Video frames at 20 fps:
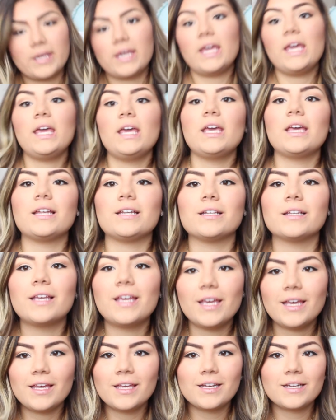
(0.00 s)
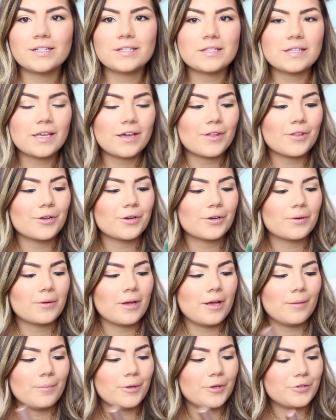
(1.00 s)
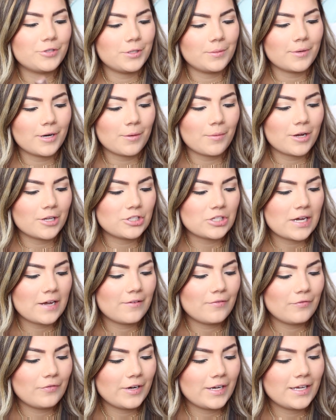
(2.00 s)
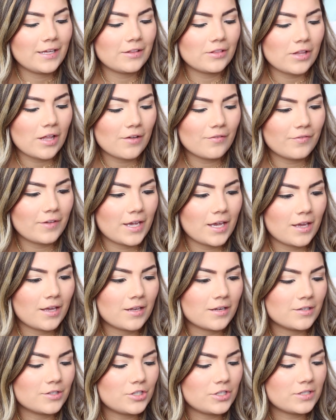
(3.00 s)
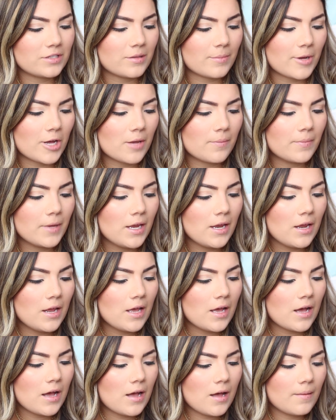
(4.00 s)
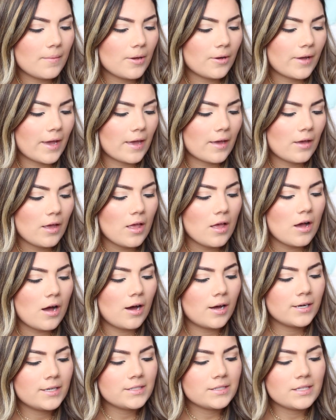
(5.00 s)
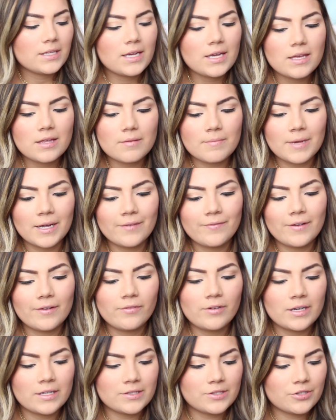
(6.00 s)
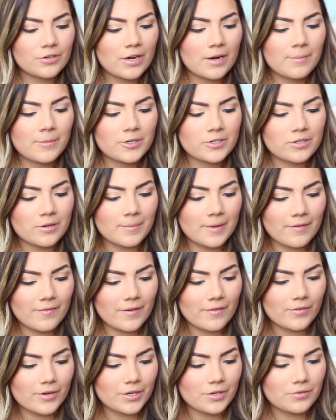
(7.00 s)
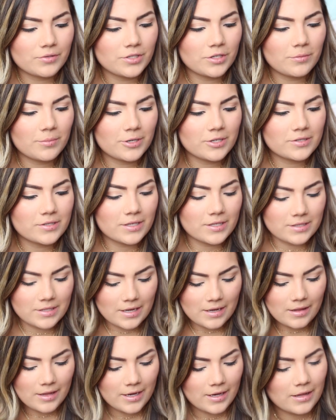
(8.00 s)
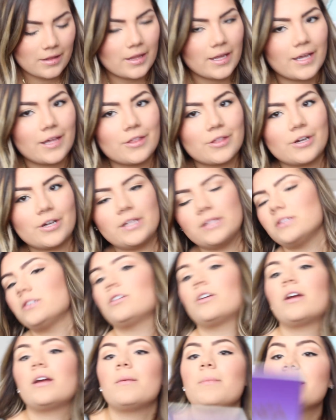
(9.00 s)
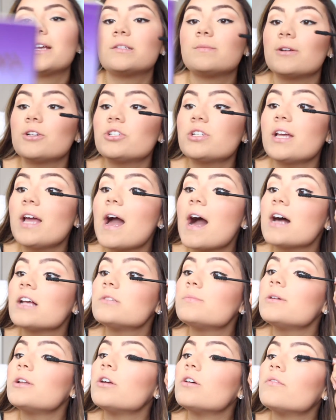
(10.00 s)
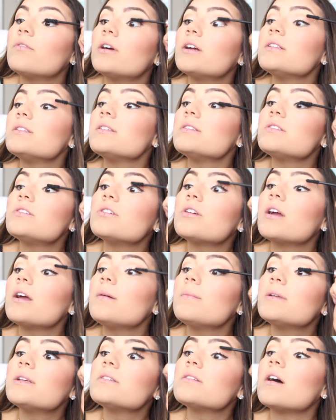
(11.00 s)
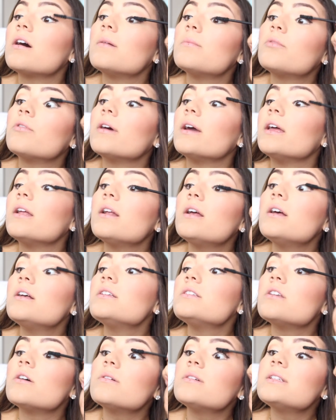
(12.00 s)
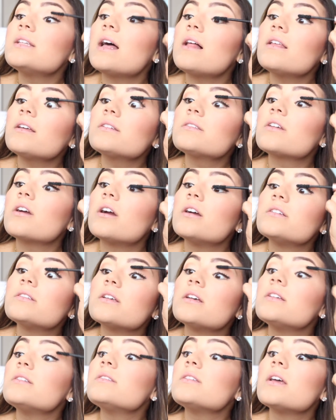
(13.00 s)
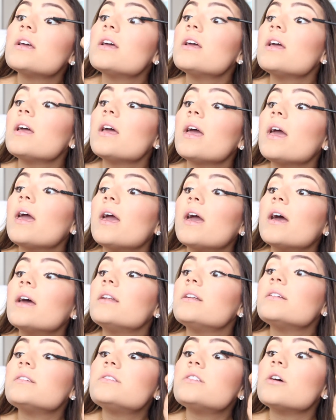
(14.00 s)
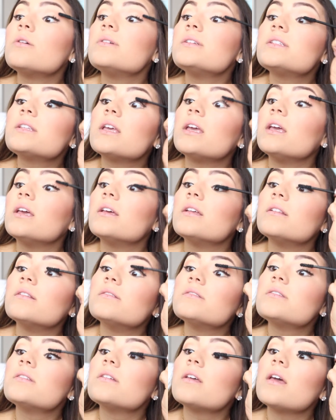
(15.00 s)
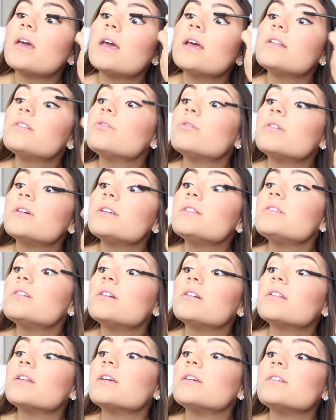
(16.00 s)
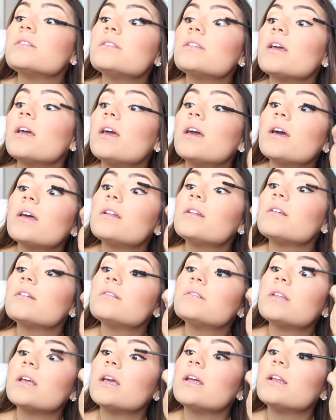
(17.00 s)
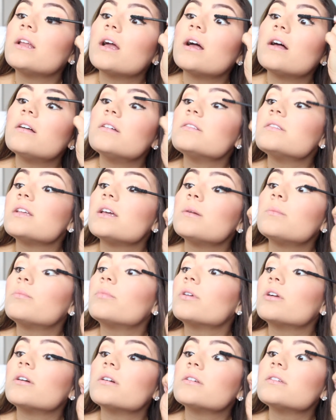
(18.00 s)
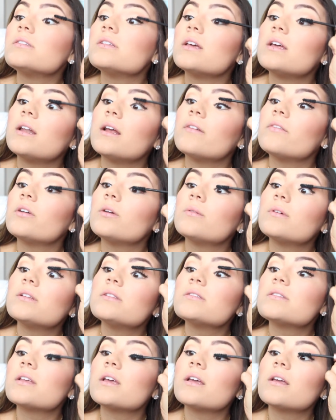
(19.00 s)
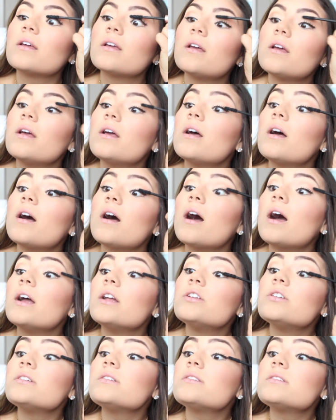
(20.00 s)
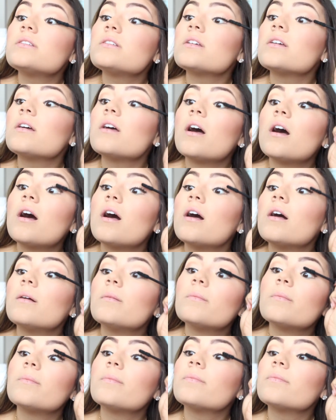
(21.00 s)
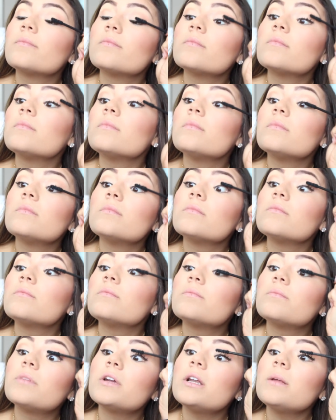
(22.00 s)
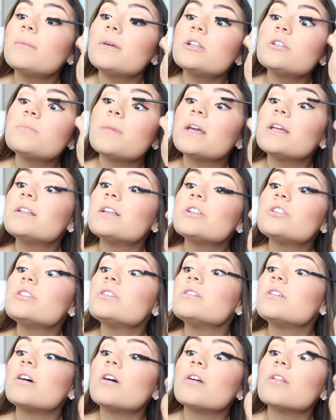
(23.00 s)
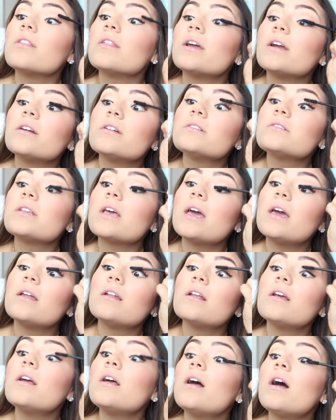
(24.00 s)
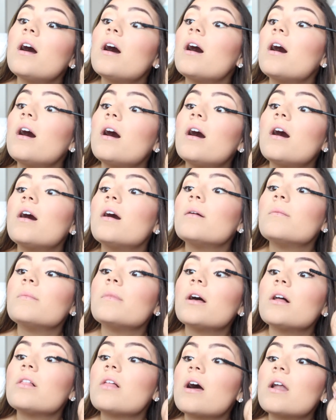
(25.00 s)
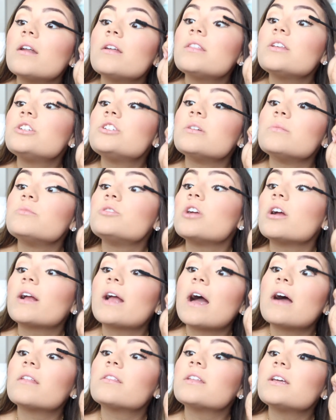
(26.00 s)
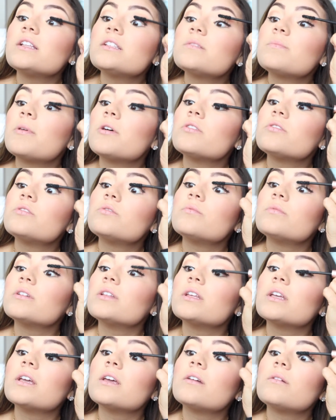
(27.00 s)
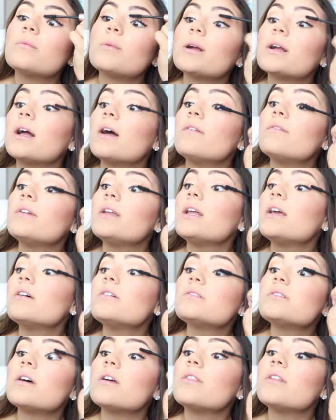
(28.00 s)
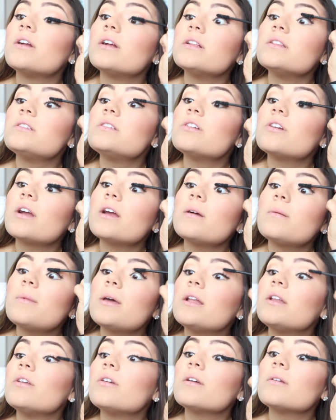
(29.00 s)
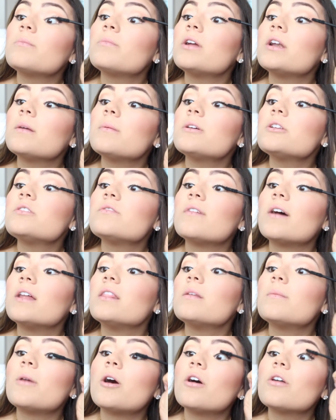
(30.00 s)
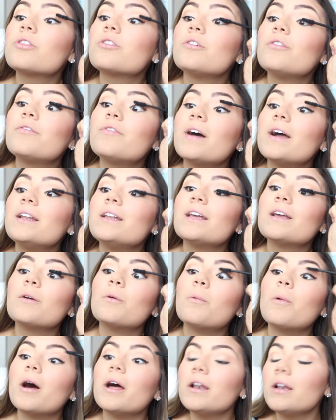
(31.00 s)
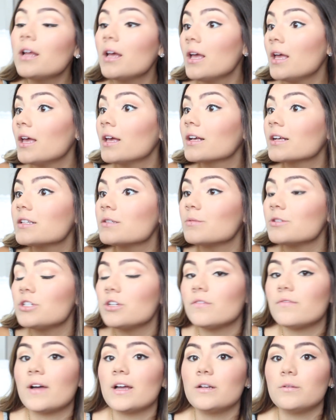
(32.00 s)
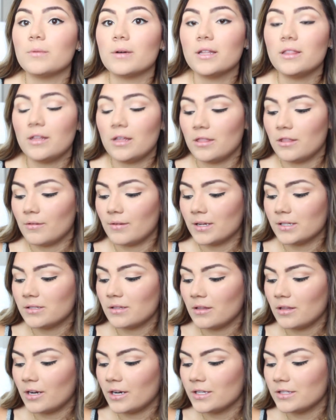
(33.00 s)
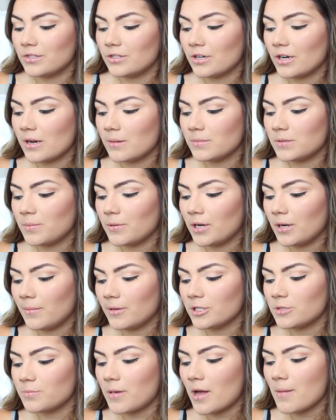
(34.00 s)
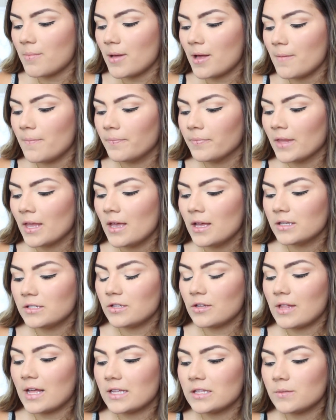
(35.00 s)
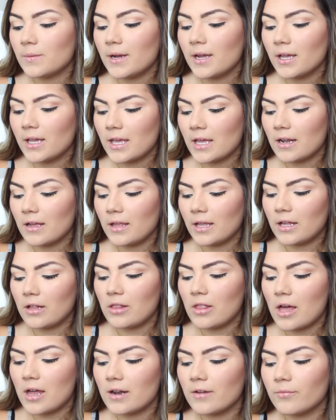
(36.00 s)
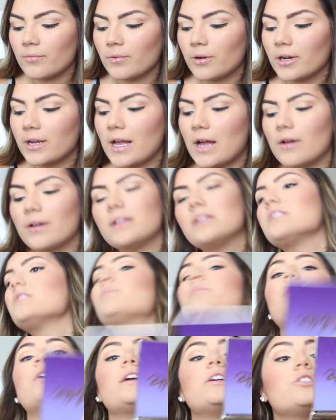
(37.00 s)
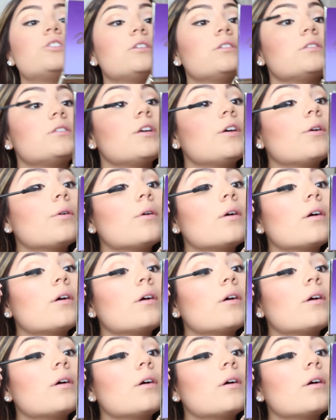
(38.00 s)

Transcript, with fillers: Keaton, Keaton is the other um, YouTuber I watch. I freaking love Keaton, she's the bomb. Um, okay, honestly, my favorite Instagrammers are my favorite YouTubers because I like like their Instagram, especially Aspen Ovard's Instagram is on point. So is Alex Garza's and so is Keaton's and Tori Sterling's and Danielle's and Brooks and everyone's like I just um pretty much pay attention to all of theirs and um, a lot of the Gymshark athletes post really good workout videos on their Instagram and you can pretty much find them all through finding one because once you find one then the rest of their Instagrams pretty much pop up so that's where I get like a lot of workout inspiration too.